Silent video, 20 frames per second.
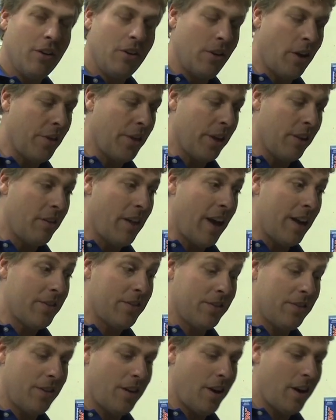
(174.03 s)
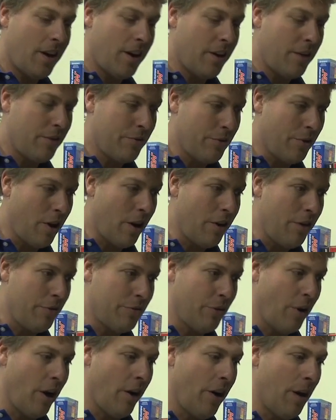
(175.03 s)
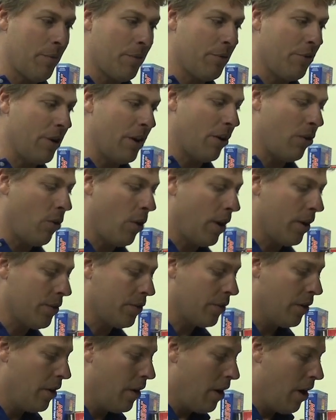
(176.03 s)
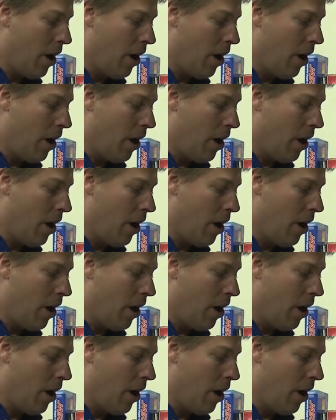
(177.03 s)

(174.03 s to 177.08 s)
nothing less for our M3, of course.